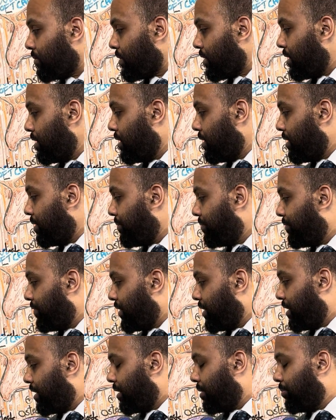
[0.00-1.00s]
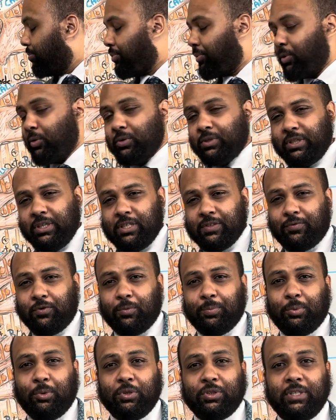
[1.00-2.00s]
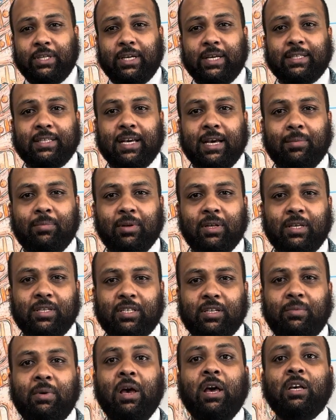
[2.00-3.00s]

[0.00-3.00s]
proteins for protein catabolism.